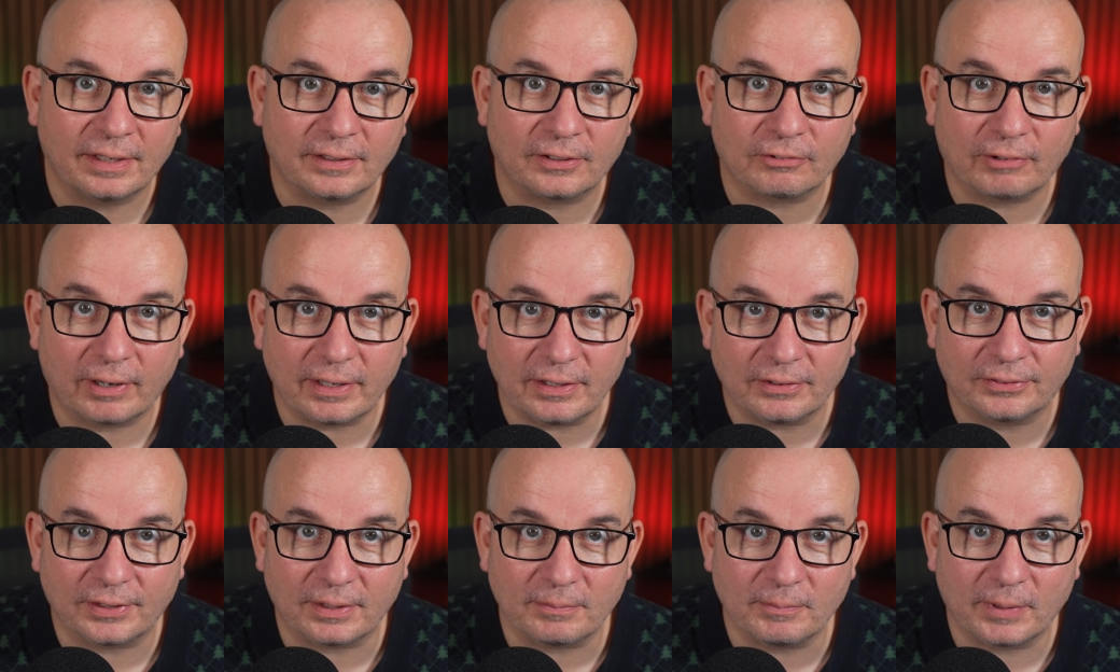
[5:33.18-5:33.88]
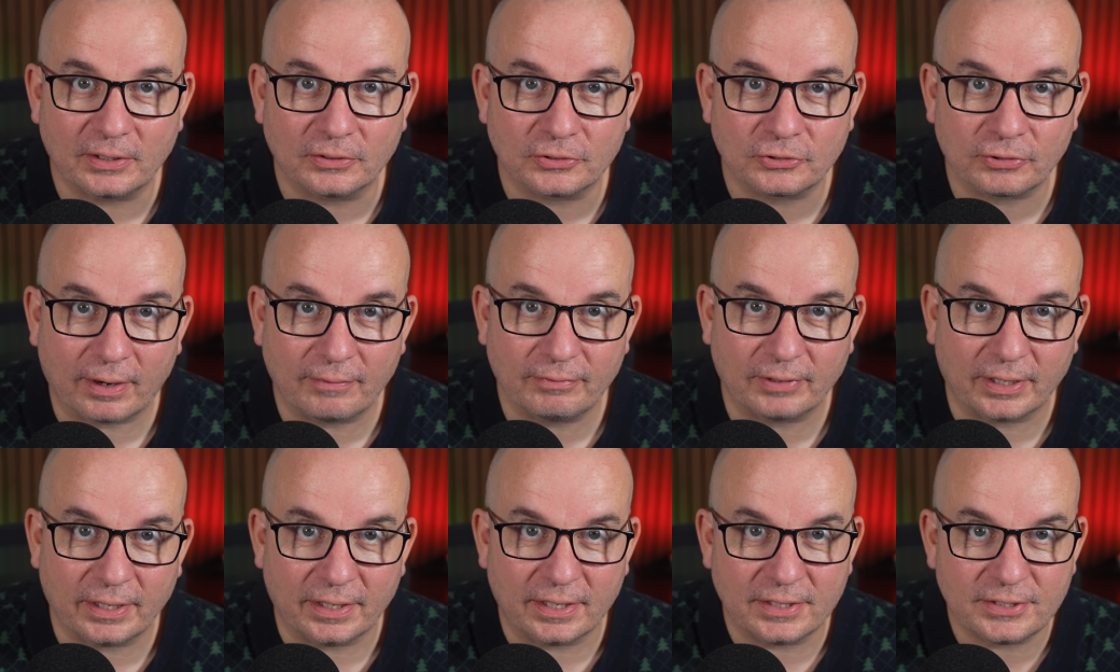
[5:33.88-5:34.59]
the great thing when you're
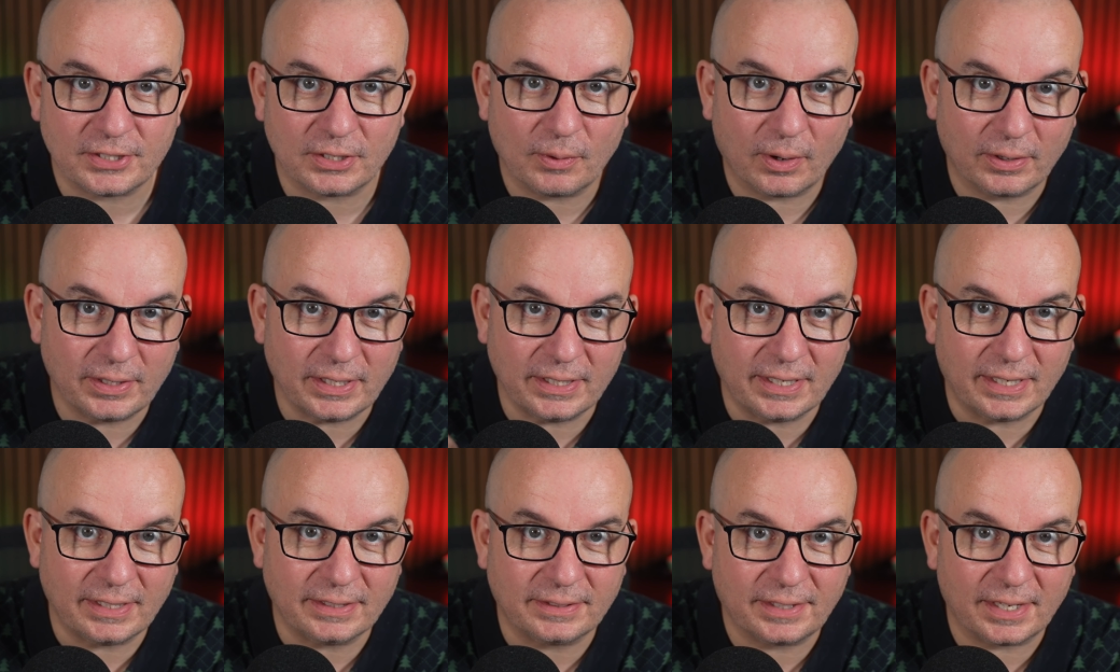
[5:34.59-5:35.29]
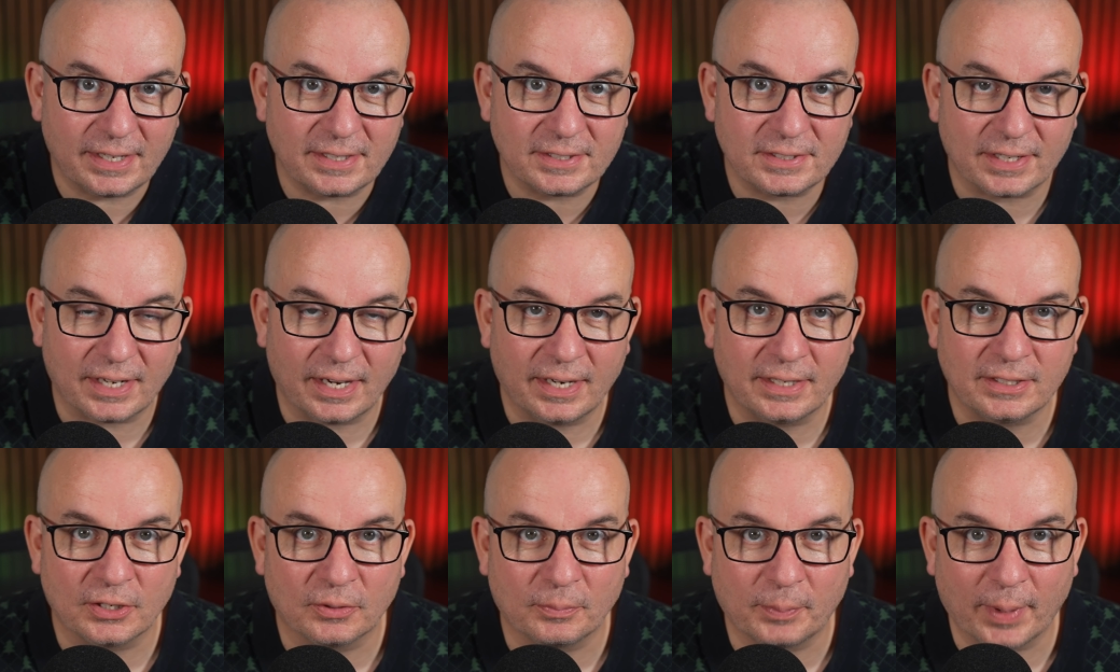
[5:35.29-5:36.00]
traveling is you only need this
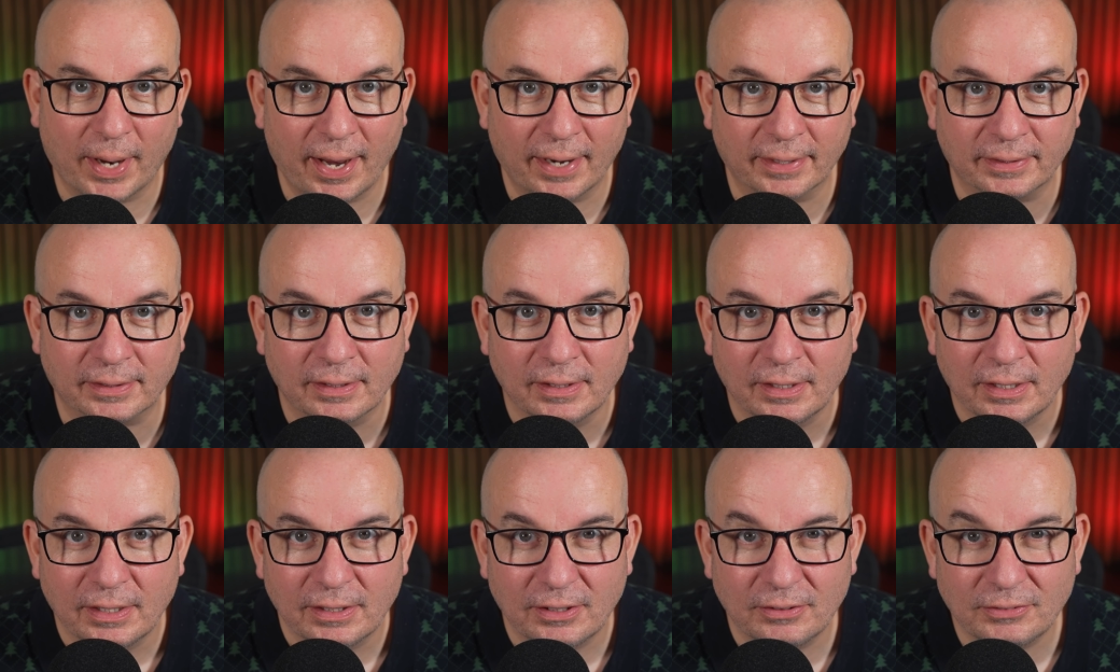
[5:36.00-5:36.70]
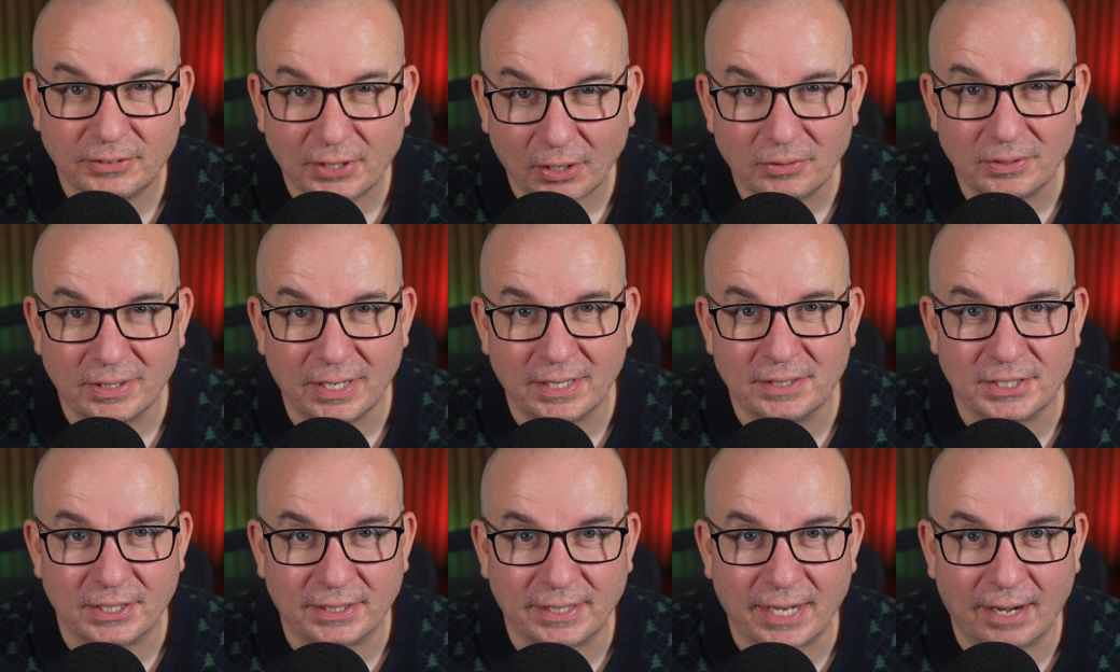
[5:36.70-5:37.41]
in your bag. You don't
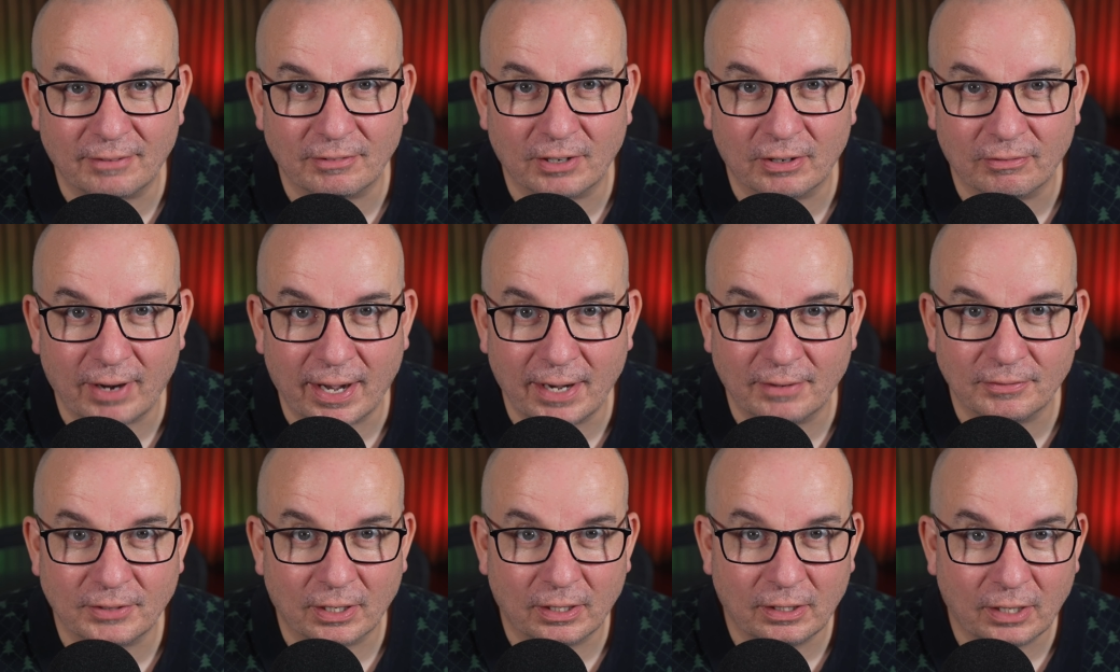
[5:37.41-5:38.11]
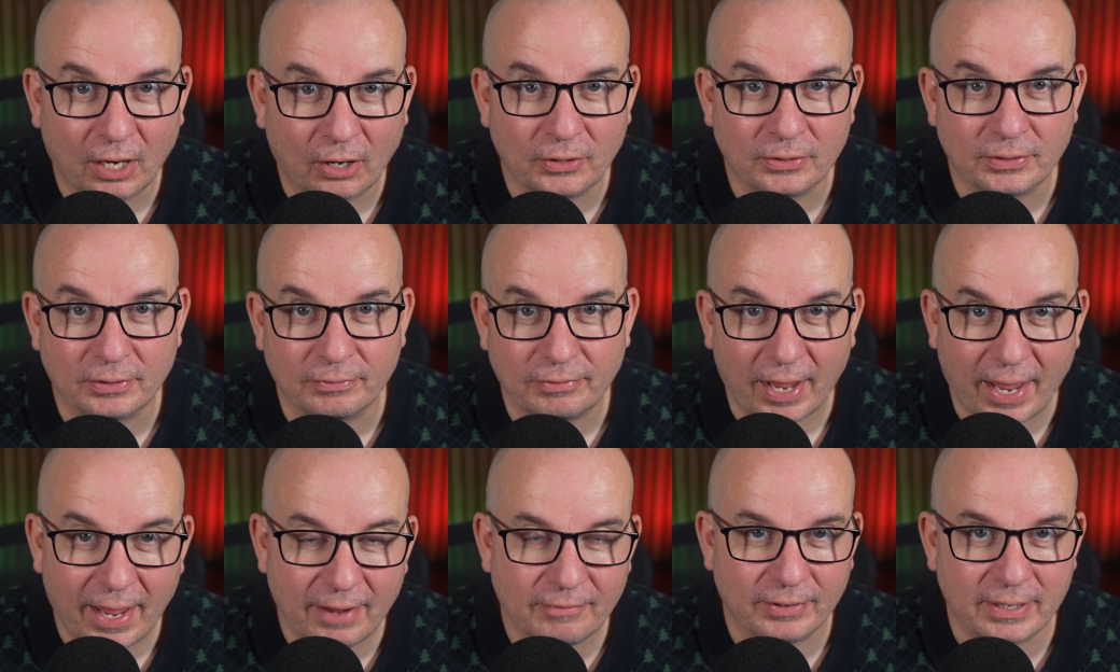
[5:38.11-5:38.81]
need to carry around a load of
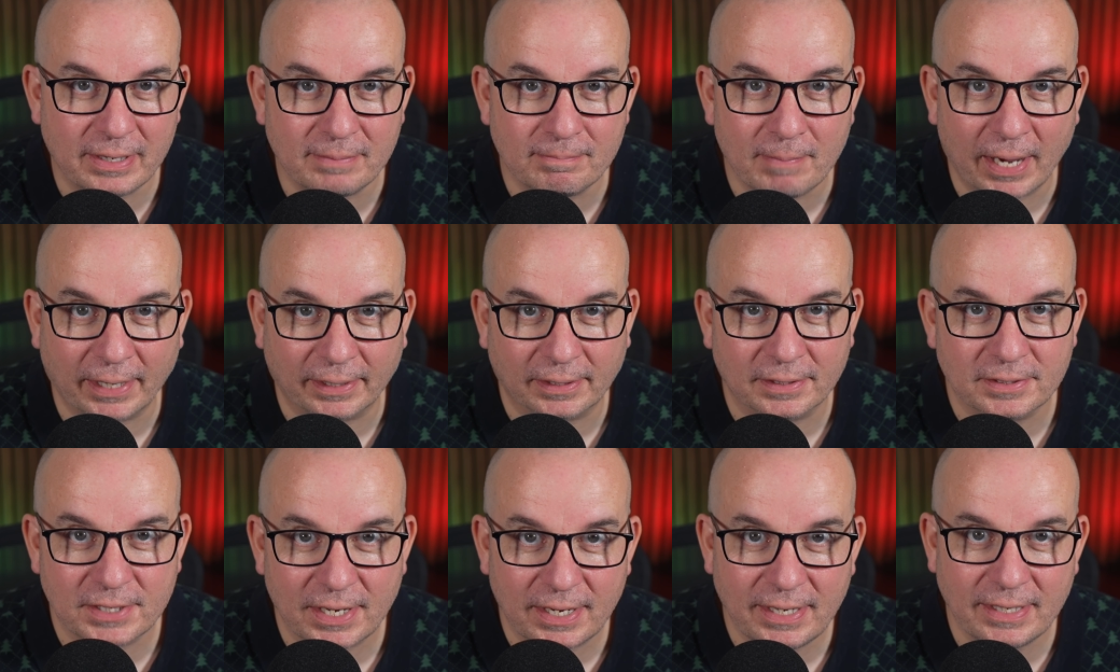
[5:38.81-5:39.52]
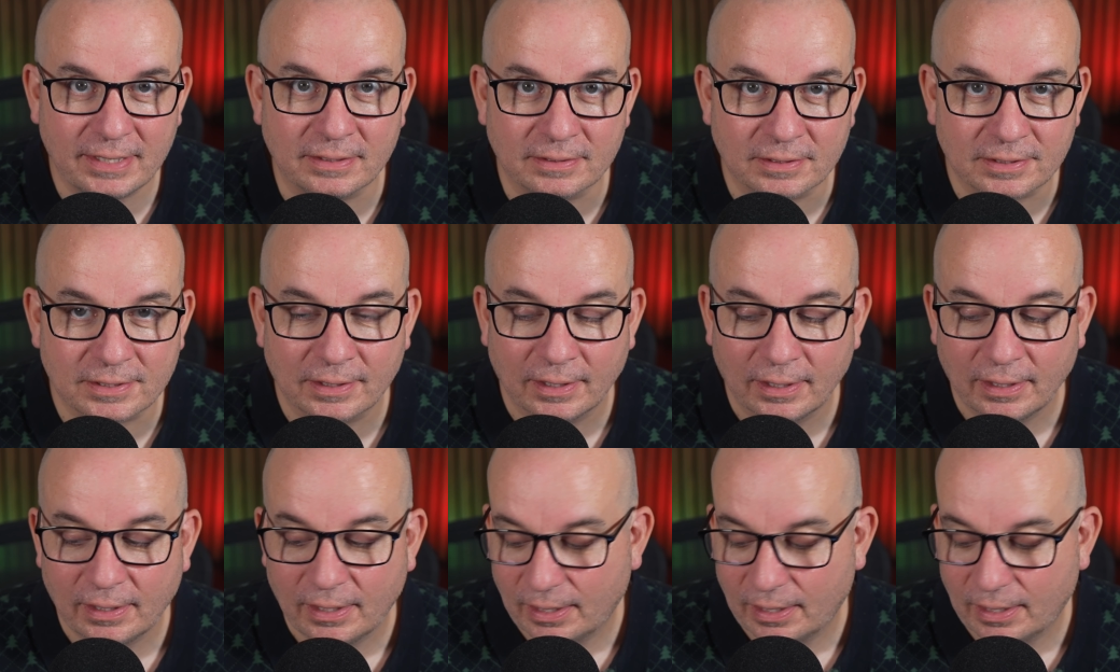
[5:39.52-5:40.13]
heavy magazines.